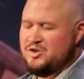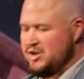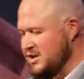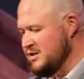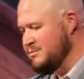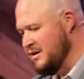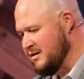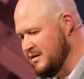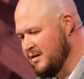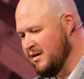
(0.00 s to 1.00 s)

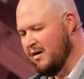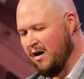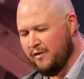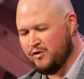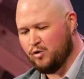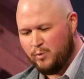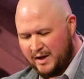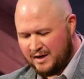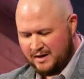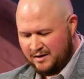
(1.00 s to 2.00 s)
Judgment on the
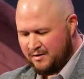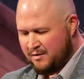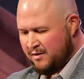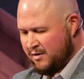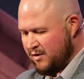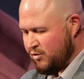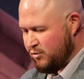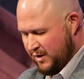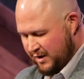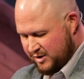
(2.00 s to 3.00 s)
Wicked
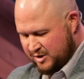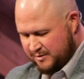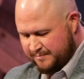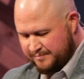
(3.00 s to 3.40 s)
Rich.